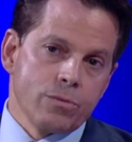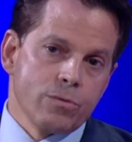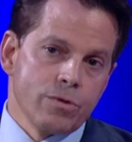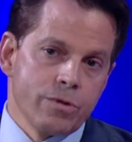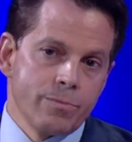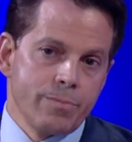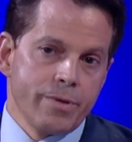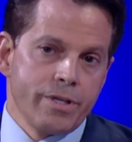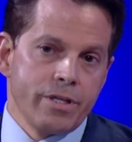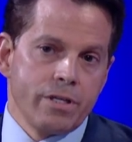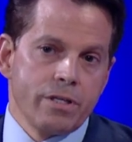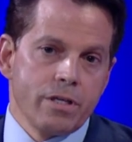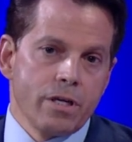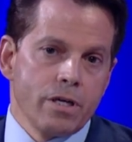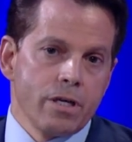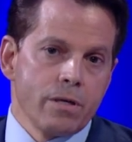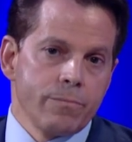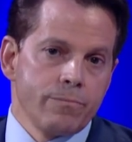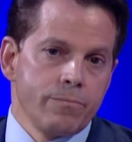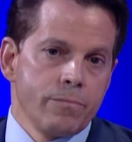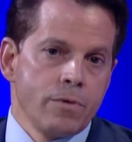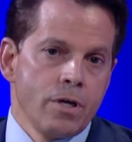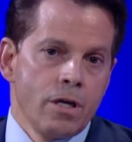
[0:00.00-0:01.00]
would be.
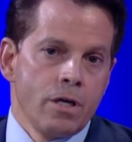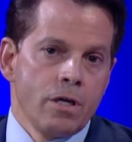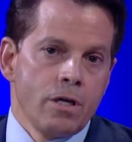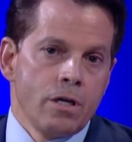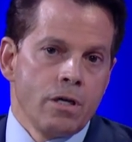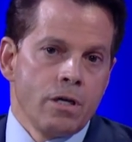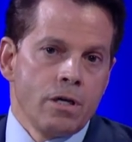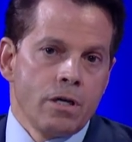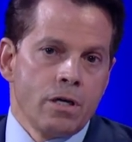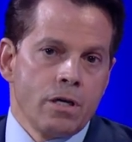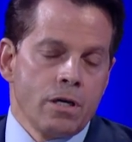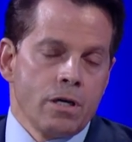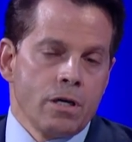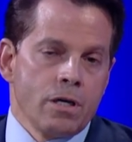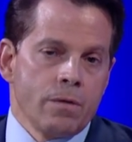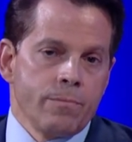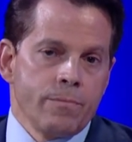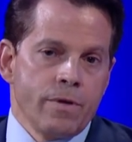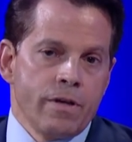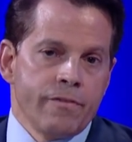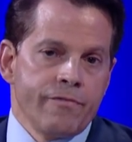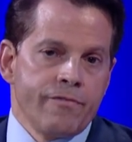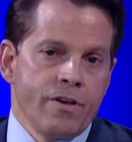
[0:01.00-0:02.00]
Uh, uh,
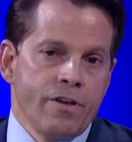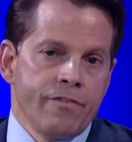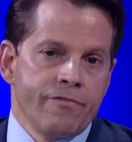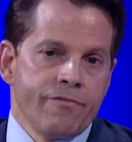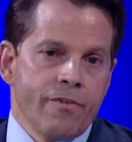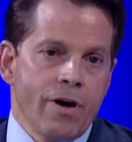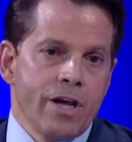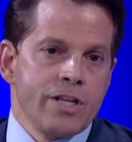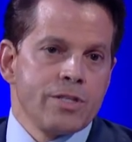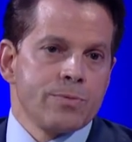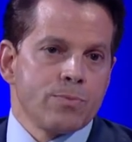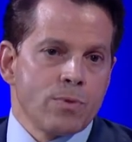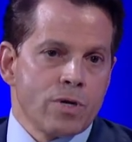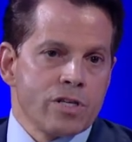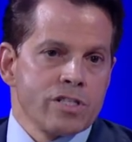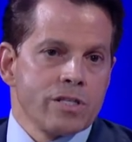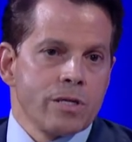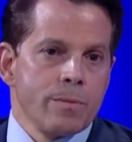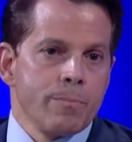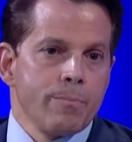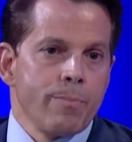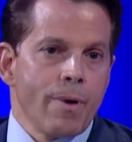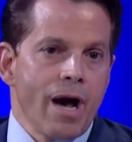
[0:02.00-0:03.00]
if, if, Vice
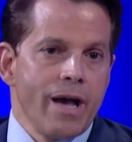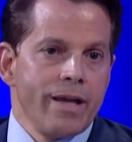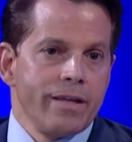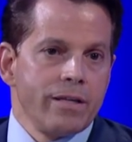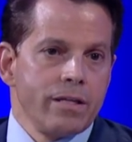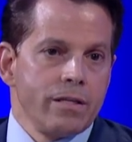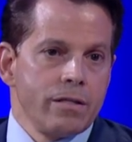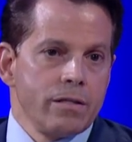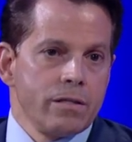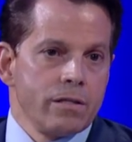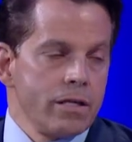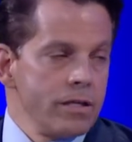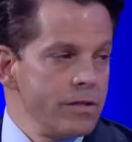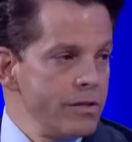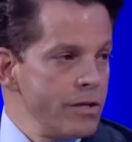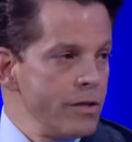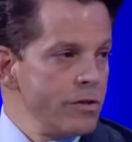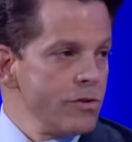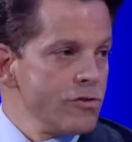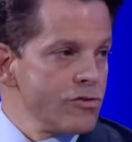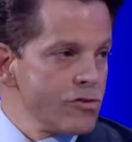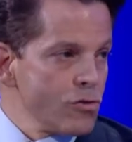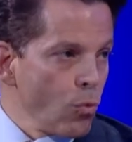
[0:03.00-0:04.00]
President Biden
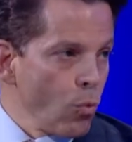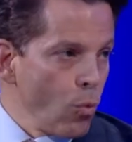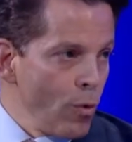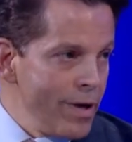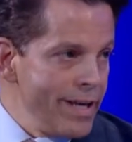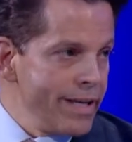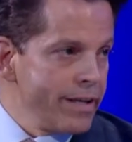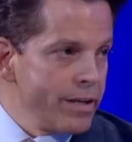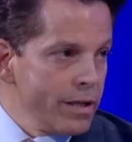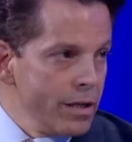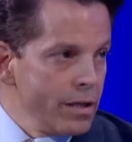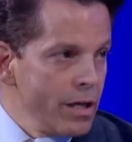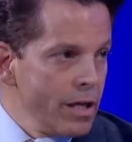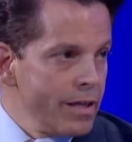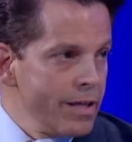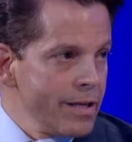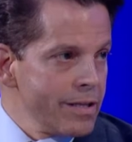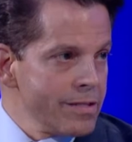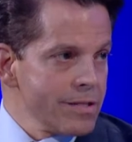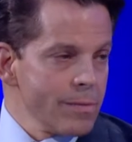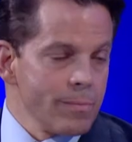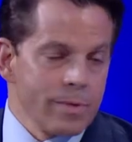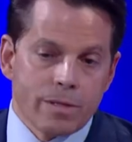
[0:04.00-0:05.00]
continues to weaken, I
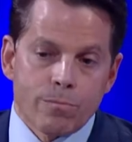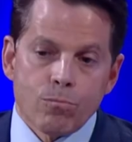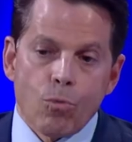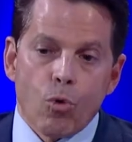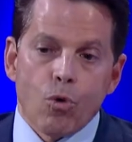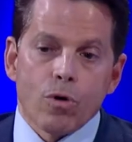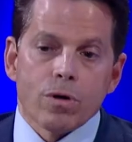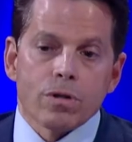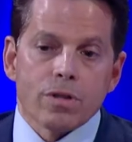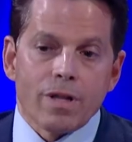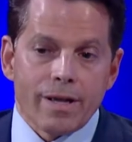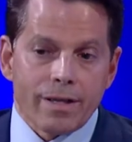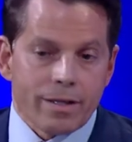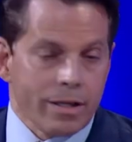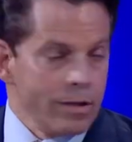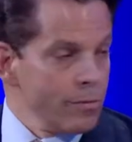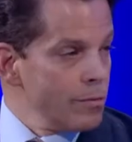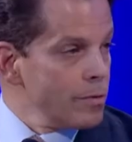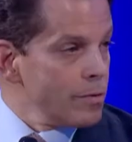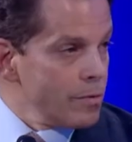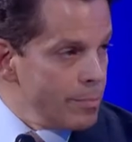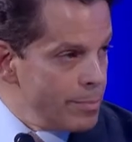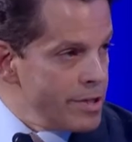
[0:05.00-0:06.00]
think somebody more likely
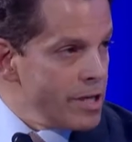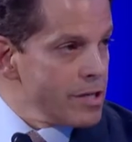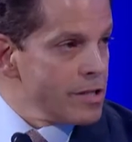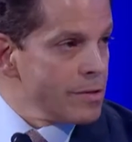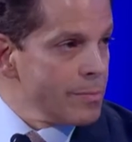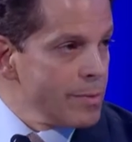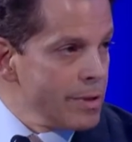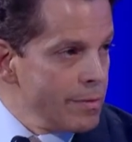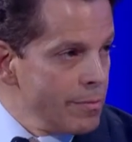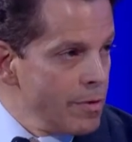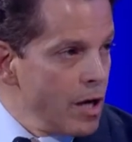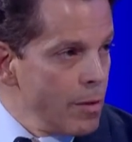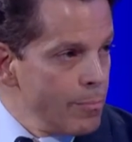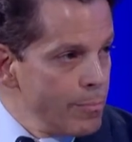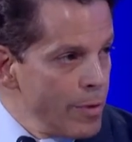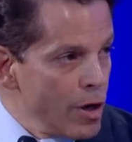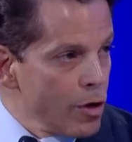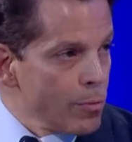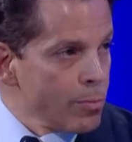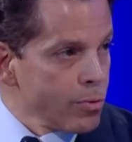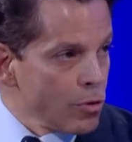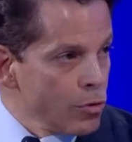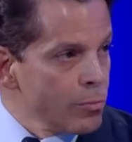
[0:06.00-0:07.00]
would potentially be uh,
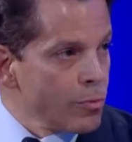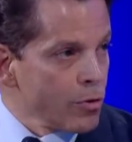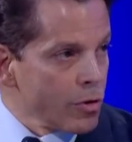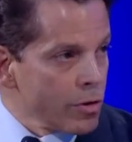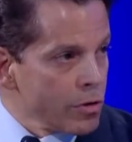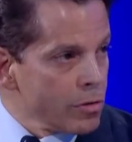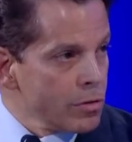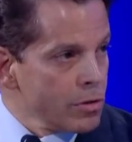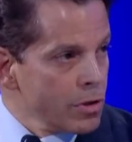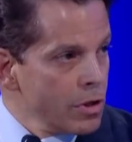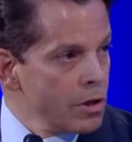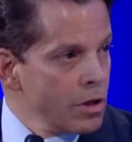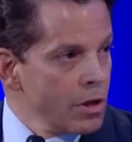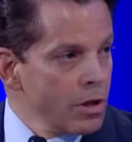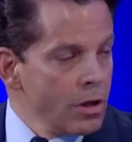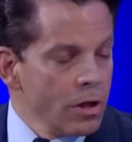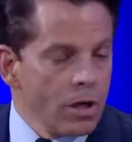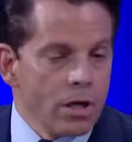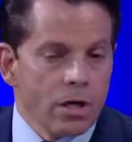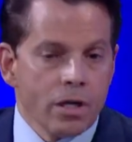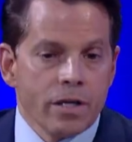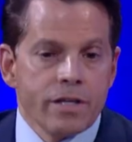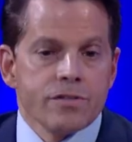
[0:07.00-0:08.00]
Mayor Bloomberg.
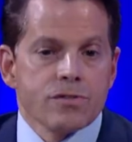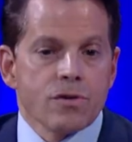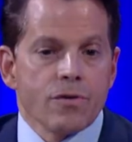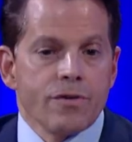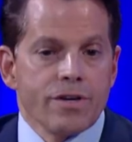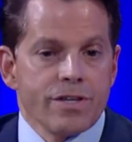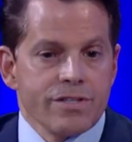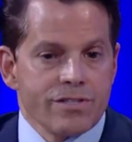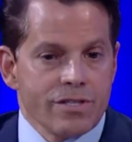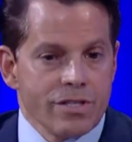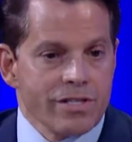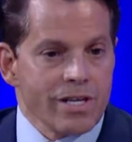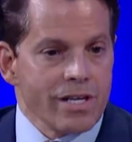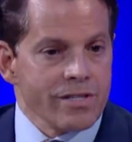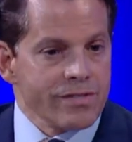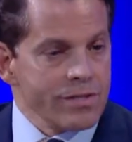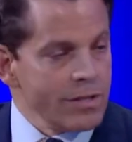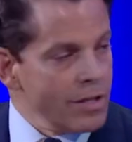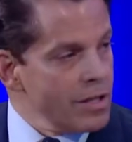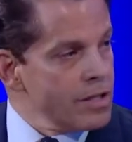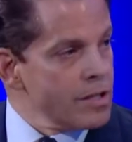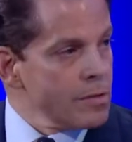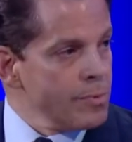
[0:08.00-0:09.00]
Uh, he's already
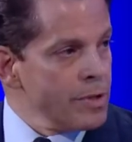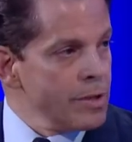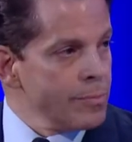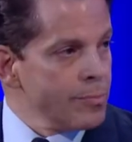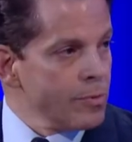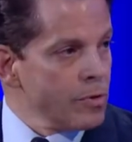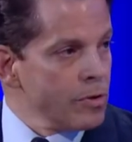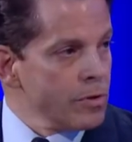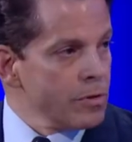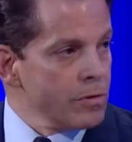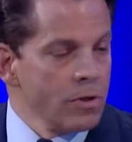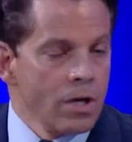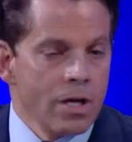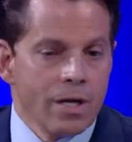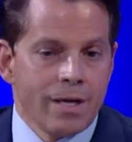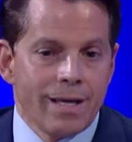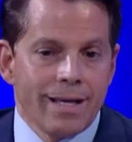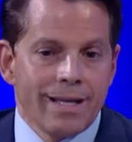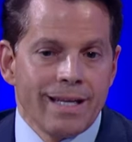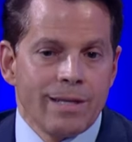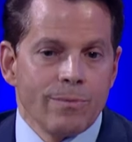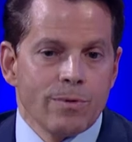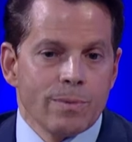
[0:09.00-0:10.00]
suggested it to people,
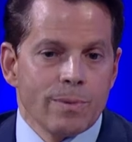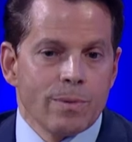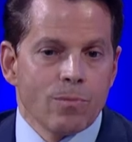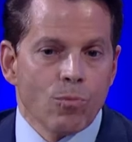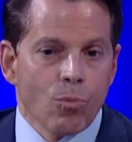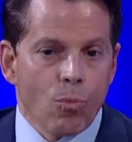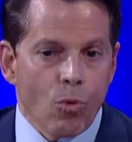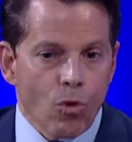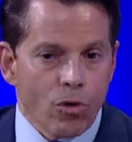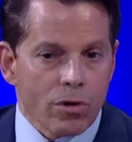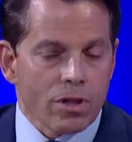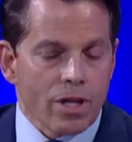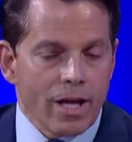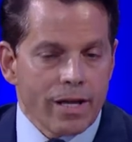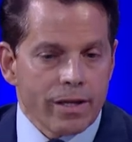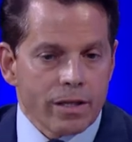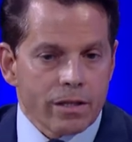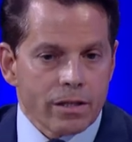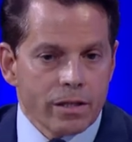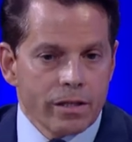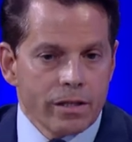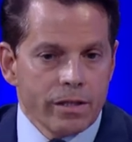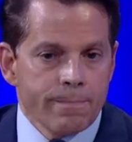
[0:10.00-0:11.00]
and he would be more
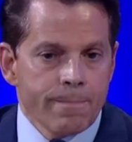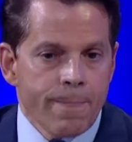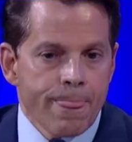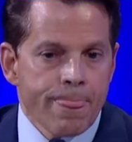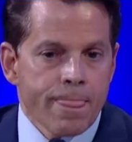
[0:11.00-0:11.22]
likely.